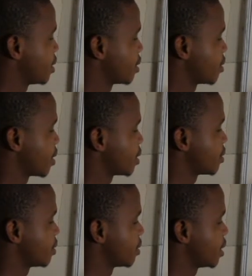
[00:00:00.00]
is equal
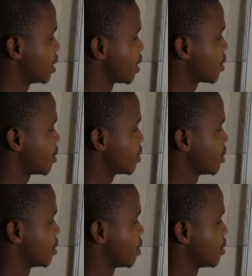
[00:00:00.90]
to 0,
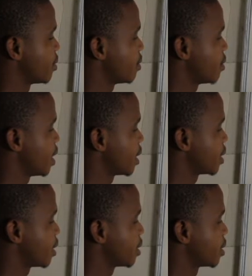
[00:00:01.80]

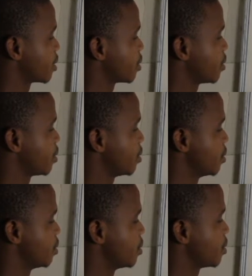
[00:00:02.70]
1,
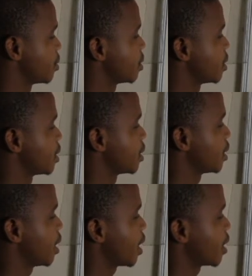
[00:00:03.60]
2,
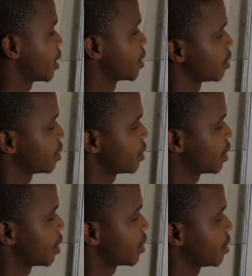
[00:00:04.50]
3.
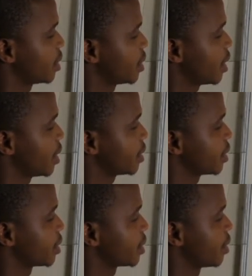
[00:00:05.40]
0 is
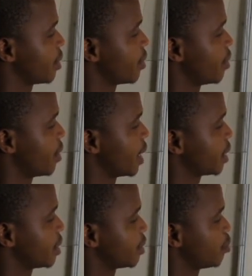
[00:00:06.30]
s,
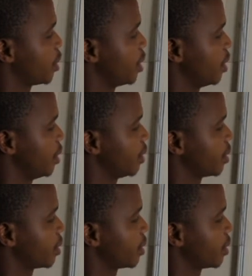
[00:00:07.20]
1 is p,